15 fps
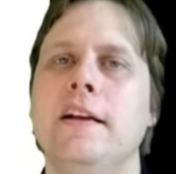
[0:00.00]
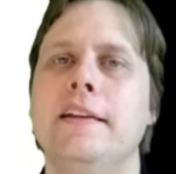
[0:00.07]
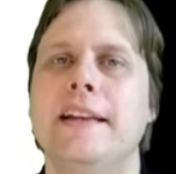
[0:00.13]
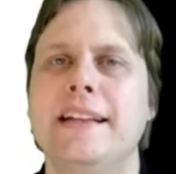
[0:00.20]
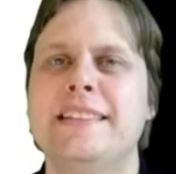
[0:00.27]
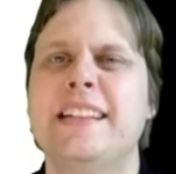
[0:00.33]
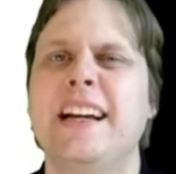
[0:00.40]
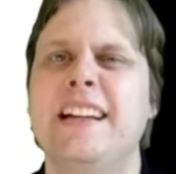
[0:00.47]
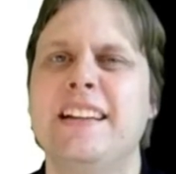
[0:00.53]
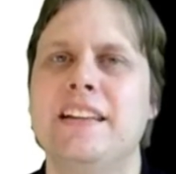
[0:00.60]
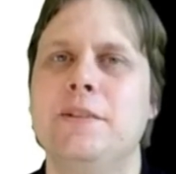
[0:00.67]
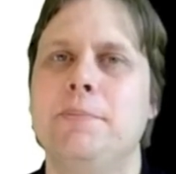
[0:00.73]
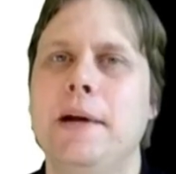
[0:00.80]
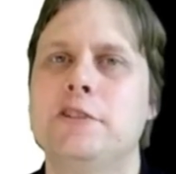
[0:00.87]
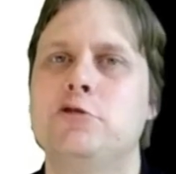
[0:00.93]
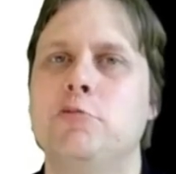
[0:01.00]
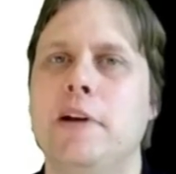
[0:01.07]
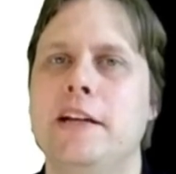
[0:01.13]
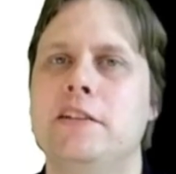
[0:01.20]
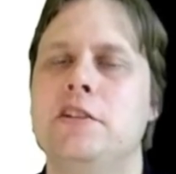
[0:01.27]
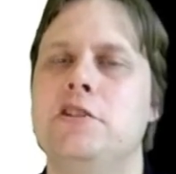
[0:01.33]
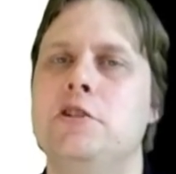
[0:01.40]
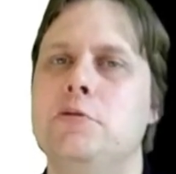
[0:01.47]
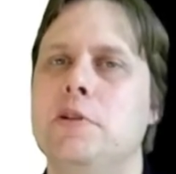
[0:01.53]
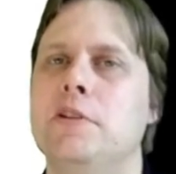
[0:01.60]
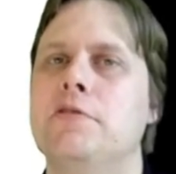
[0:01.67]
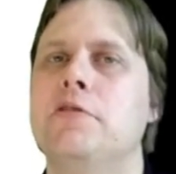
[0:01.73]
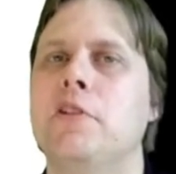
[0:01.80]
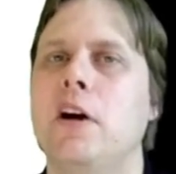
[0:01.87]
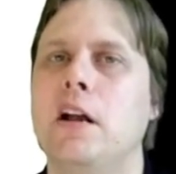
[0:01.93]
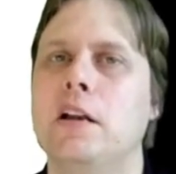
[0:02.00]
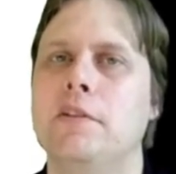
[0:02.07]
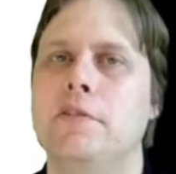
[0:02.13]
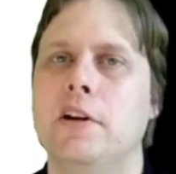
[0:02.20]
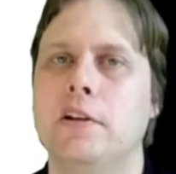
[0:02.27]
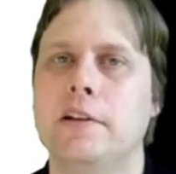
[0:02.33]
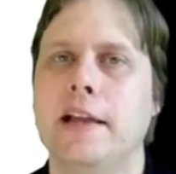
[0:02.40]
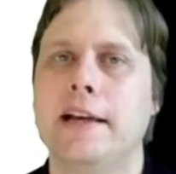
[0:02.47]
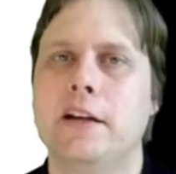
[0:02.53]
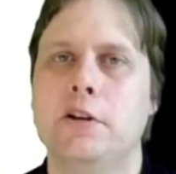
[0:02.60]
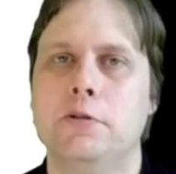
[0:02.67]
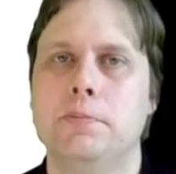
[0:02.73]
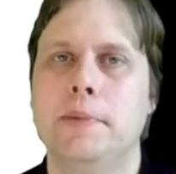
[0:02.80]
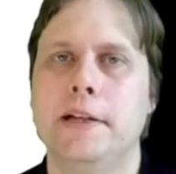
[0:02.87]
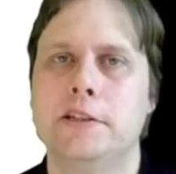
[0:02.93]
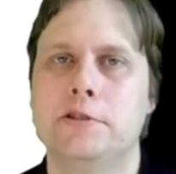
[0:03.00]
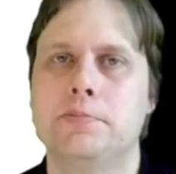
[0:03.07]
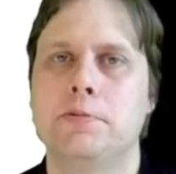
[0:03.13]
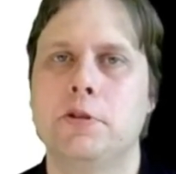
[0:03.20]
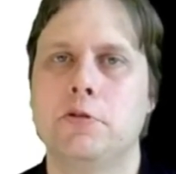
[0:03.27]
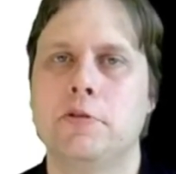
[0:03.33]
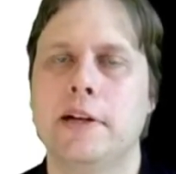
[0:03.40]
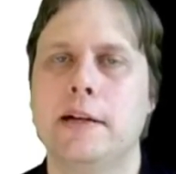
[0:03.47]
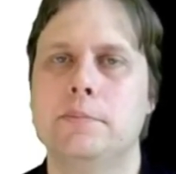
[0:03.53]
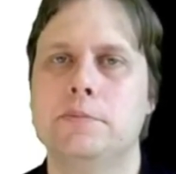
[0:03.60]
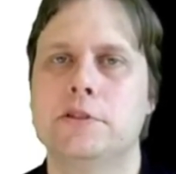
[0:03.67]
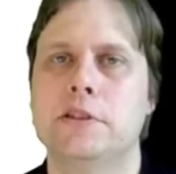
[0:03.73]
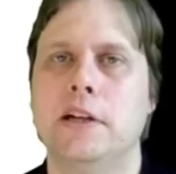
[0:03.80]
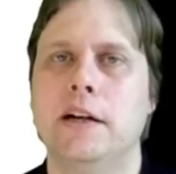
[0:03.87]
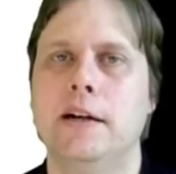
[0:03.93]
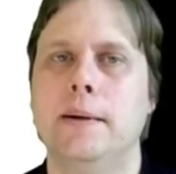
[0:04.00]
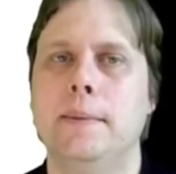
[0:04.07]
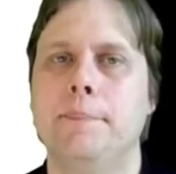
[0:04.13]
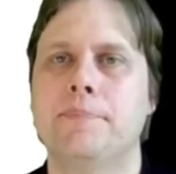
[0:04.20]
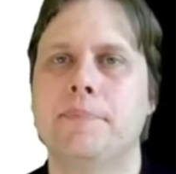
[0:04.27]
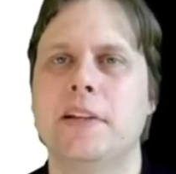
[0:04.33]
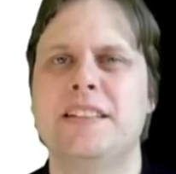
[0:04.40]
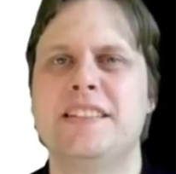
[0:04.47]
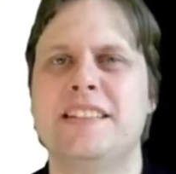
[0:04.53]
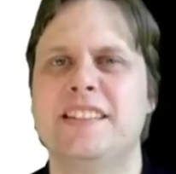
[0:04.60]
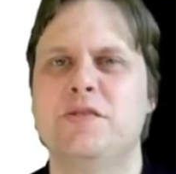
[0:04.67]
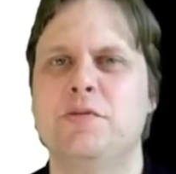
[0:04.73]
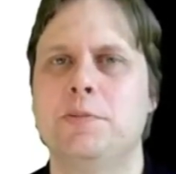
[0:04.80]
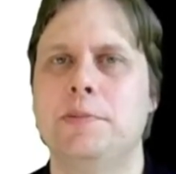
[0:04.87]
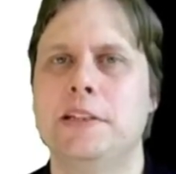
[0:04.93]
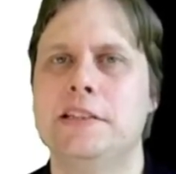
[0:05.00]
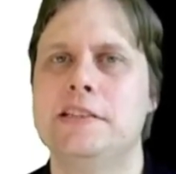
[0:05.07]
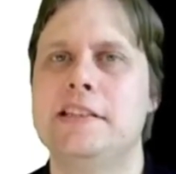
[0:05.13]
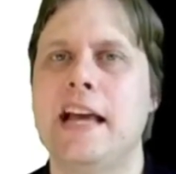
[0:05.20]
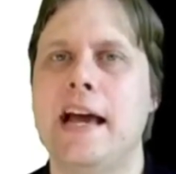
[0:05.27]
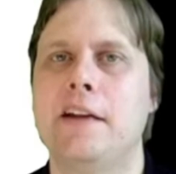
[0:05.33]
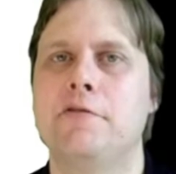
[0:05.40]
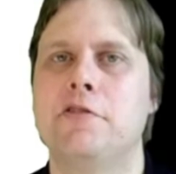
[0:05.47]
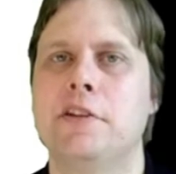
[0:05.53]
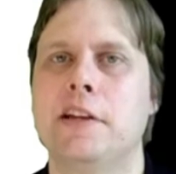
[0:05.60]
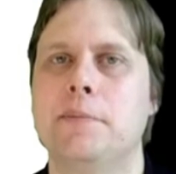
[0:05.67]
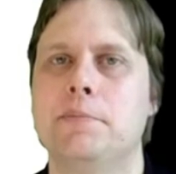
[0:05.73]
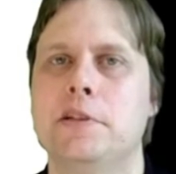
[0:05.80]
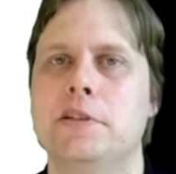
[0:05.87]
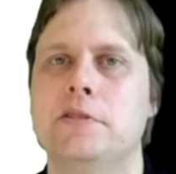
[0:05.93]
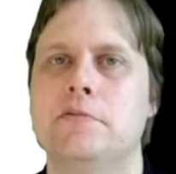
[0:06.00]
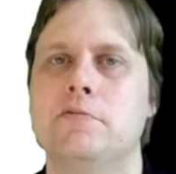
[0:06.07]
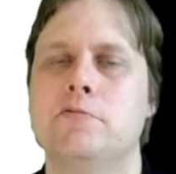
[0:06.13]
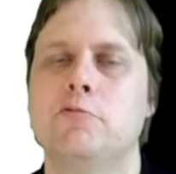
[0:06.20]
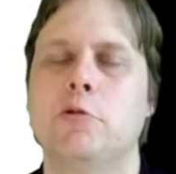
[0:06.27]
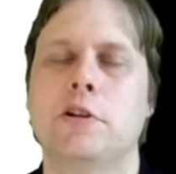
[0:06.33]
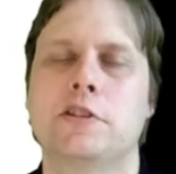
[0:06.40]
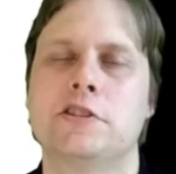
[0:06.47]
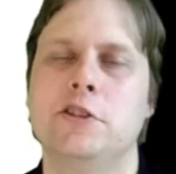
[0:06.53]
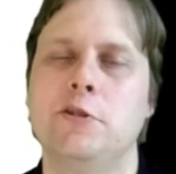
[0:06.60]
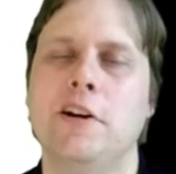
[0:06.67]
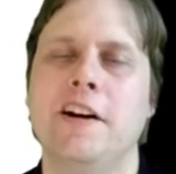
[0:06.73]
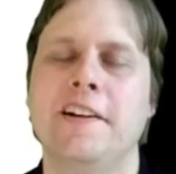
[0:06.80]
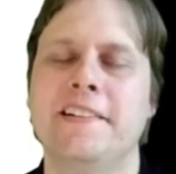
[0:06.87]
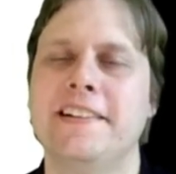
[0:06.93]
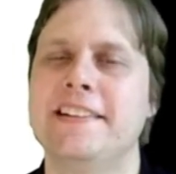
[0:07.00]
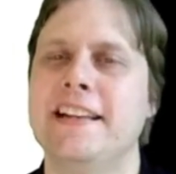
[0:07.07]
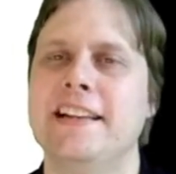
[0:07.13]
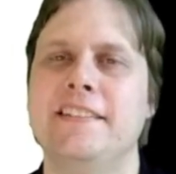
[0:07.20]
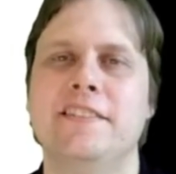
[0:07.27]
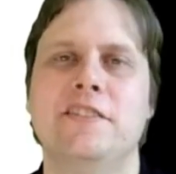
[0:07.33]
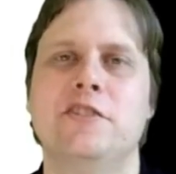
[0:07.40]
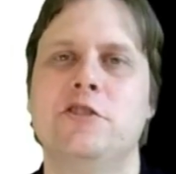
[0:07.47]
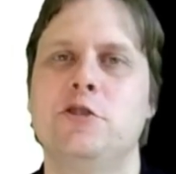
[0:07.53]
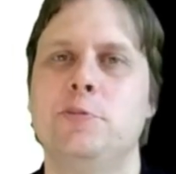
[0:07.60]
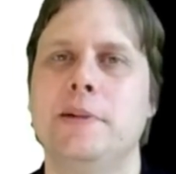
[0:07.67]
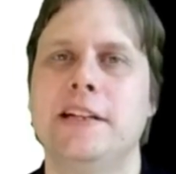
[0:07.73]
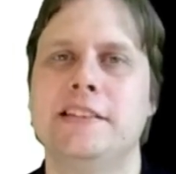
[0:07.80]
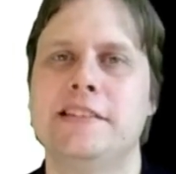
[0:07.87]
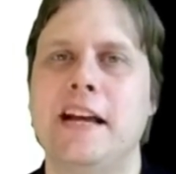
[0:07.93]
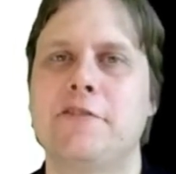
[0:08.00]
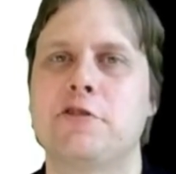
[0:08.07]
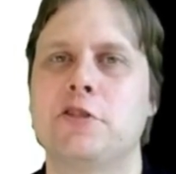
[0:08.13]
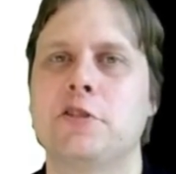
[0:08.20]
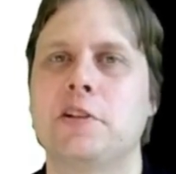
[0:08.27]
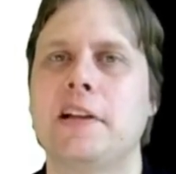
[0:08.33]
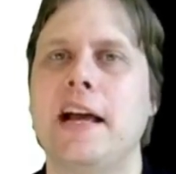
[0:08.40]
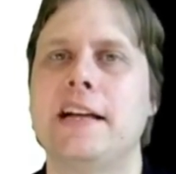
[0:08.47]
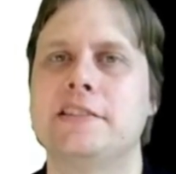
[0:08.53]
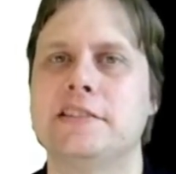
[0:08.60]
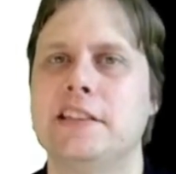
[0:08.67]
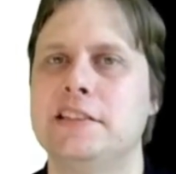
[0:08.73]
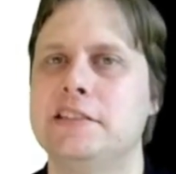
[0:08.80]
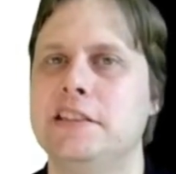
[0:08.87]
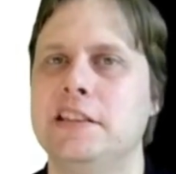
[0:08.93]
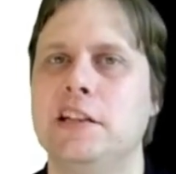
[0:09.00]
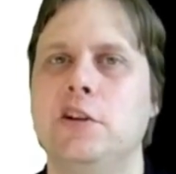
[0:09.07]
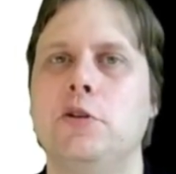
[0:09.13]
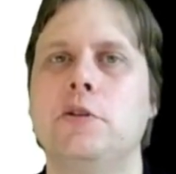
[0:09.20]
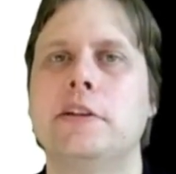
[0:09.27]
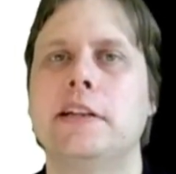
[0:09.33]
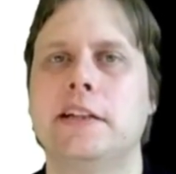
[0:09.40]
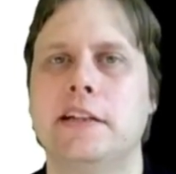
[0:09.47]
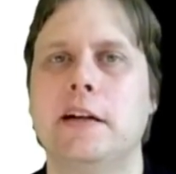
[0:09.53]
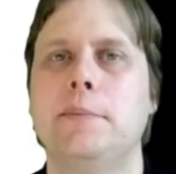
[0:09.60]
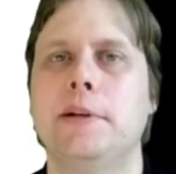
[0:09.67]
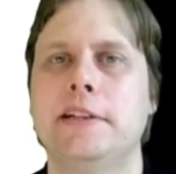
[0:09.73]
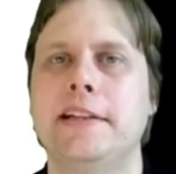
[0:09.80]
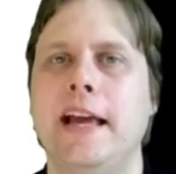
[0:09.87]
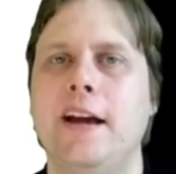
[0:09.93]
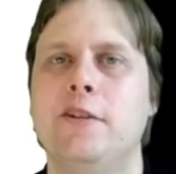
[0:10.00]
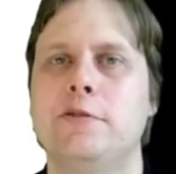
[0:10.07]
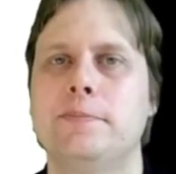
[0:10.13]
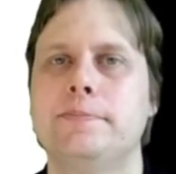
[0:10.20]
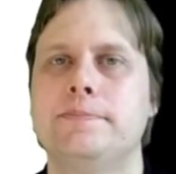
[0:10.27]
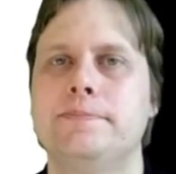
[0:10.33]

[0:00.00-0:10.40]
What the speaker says: That's kind of the best way to do it for all of our Lego-based programs. It just would be sad for them to work so hard and then 2 minutes after class they see the whole thing coming down.